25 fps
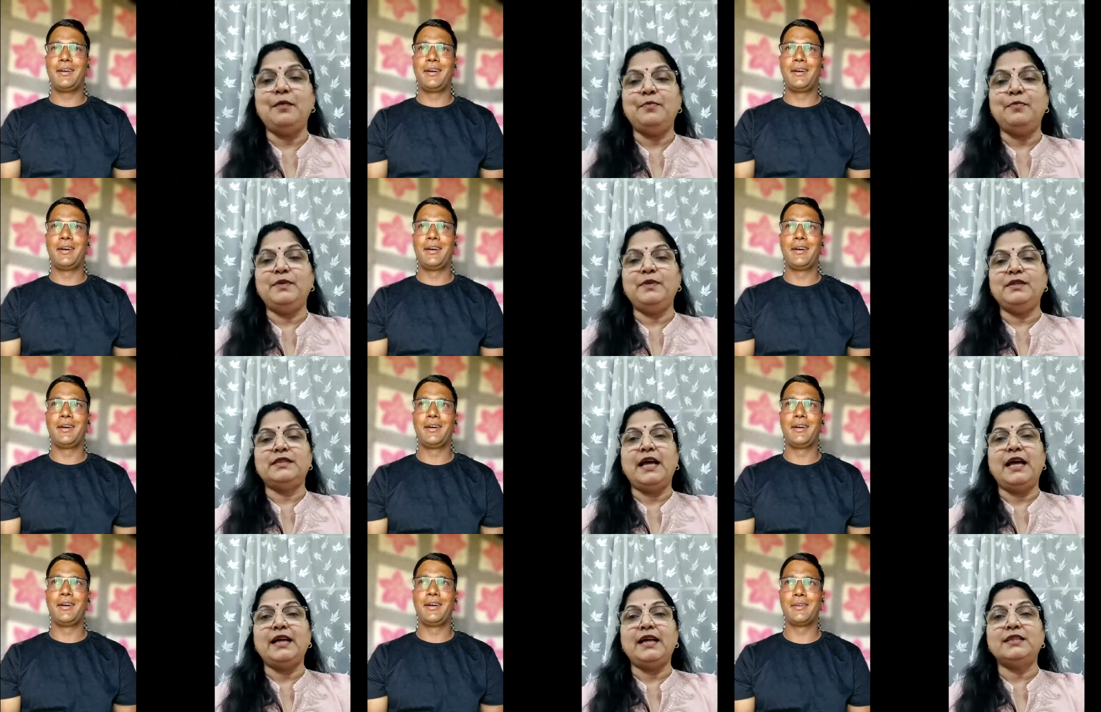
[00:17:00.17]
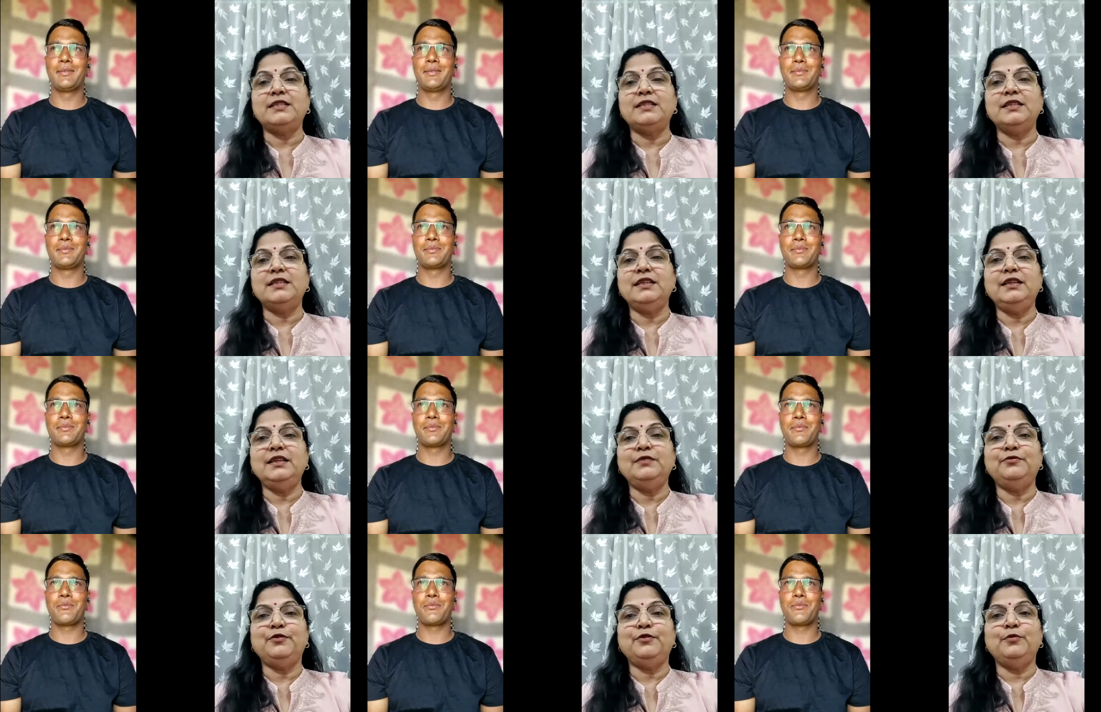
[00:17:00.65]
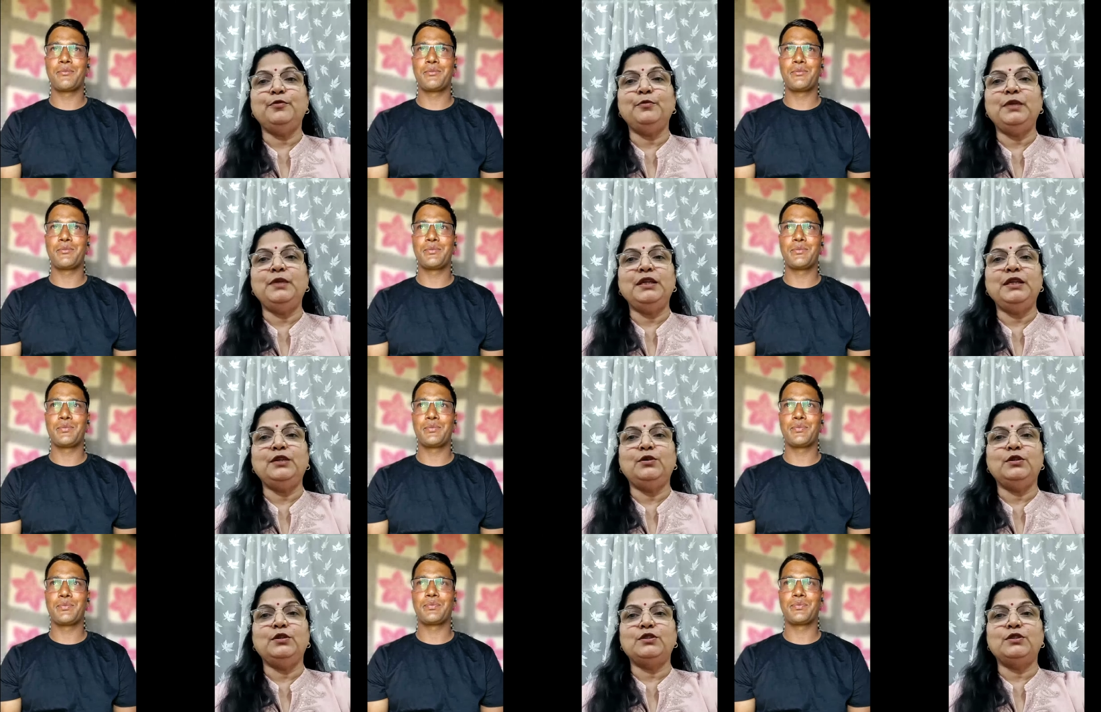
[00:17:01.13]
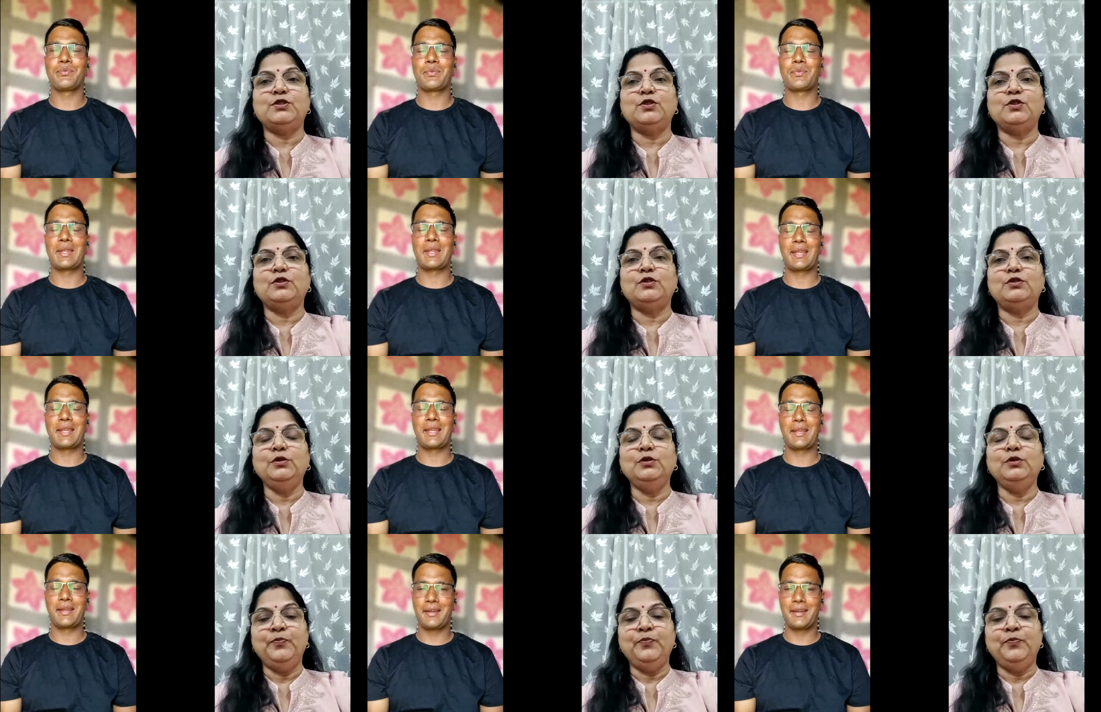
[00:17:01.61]
Speaker 1: happens. Actually,
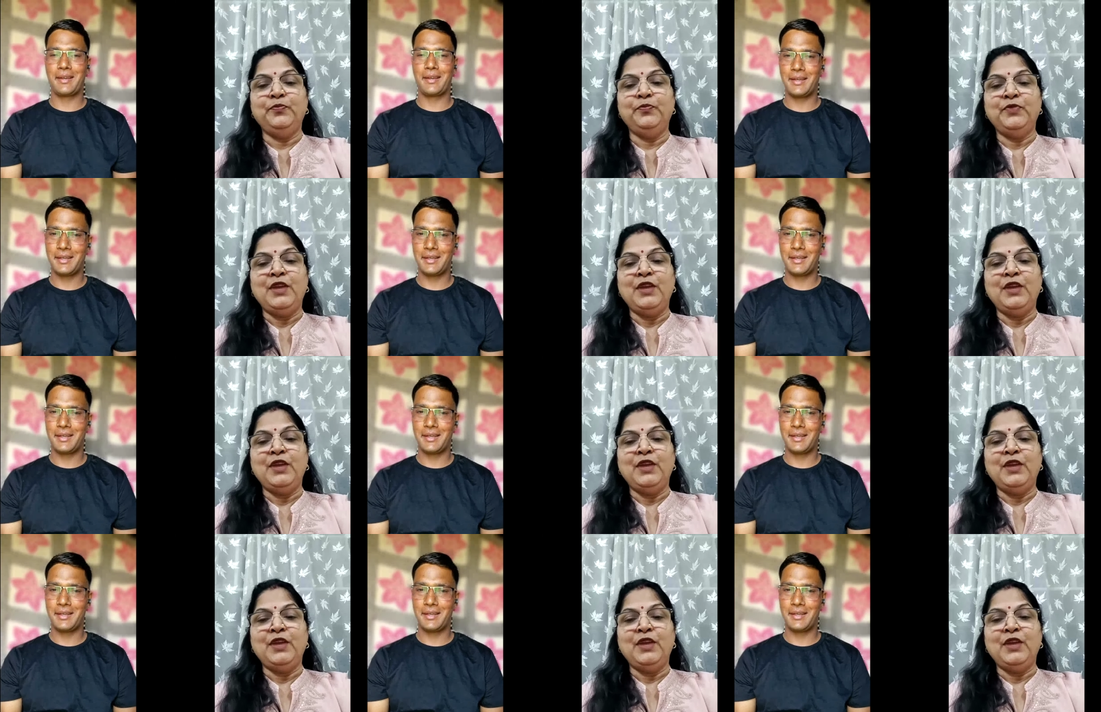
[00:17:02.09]
also, no.